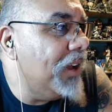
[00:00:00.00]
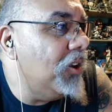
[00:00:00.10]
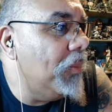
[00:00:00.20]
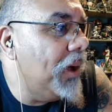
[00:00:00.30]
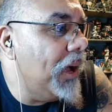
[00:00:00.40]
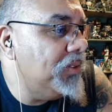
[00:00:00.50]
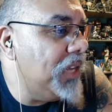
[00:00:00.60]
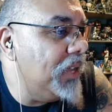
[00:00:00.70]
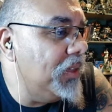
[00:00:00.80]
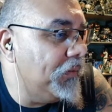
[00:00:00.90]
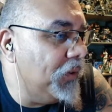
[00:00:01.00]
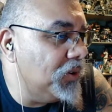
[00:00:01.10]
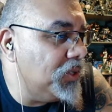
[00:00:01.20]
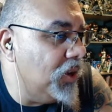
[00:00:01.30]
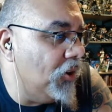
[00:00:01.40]
I know, but I see the
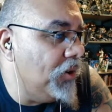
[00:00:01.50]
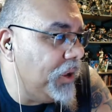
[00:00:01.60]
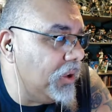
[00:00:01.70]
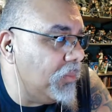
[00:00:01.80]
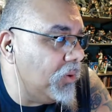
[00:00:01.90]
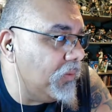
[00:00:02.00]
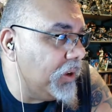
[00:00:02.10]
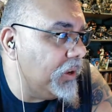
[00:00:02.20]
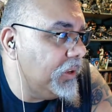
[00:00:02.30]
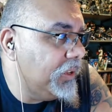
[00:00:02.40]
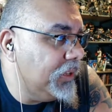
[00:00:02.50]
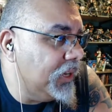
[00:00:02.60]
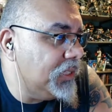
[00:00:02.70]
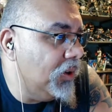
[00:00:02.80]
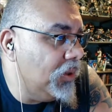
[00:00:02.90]
first Narnia movie.
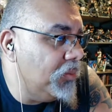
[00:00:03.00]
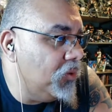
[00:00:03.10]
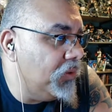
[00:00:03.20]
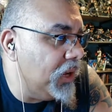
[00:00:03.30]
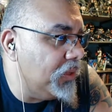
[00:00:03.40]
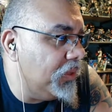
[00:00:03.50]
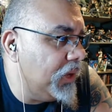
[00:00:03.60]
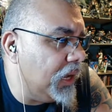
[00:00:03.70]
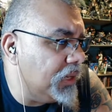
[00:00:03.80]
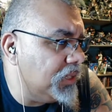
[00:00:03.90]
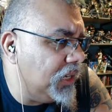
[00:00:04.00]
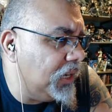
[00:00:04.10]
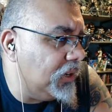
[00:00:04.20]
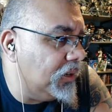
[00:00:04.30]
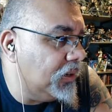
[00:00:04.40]
That's the only movie I think I've
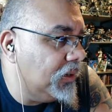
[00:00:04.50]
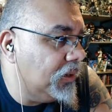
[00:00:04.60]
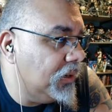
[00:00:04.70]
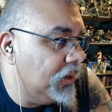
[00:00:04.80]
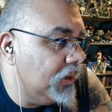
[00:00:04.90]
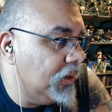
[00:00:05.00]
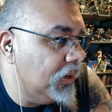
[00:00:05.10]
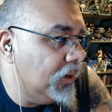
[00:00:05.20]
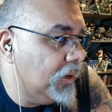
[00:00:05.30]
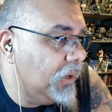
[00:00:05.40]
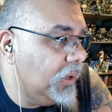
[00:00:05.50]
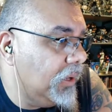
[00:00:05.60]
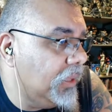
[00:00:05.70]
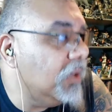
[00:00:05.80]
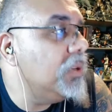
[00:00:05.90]
seen.
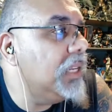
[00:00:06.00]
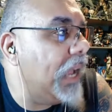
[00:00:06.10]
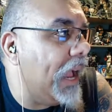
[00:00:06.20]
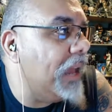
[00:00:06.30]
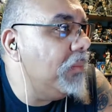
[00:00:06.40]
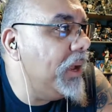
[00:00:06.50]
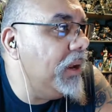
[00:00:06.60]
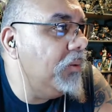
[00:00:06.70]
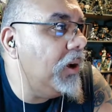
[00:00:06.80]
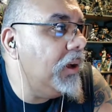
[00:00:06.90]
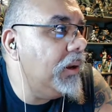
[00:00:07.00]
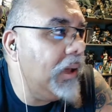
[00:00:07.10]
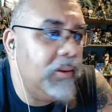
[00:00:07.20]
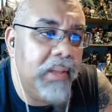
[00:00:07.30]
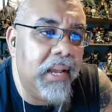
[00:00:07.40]
There was an animated one?
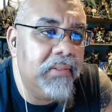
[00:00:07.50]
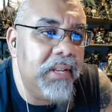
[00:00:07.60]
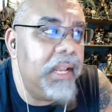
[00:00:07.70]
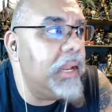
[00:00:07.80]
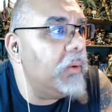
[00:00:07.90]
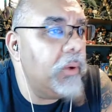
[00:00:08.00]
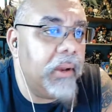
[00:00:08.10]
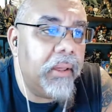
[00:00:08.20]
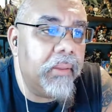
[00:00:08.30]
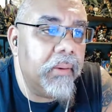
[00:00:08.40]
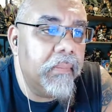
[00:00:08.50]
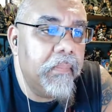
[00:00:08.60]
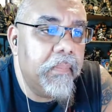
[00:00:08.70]
I don't think I've seen that one, Heather.